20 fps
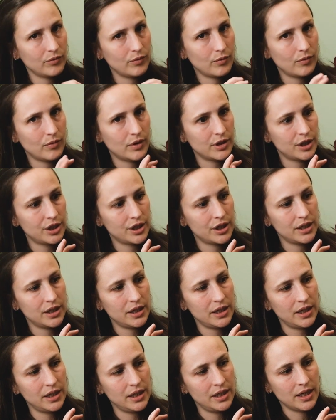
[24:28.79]
what
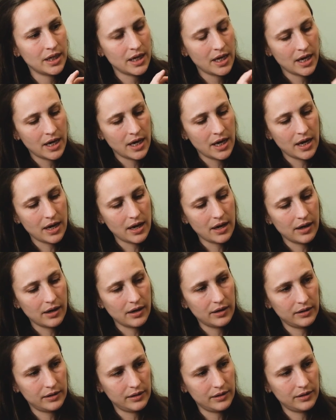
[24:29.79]
she
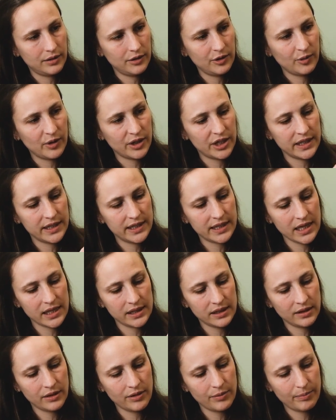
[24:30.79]

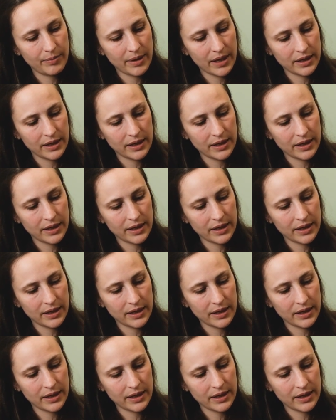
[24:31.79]
says in the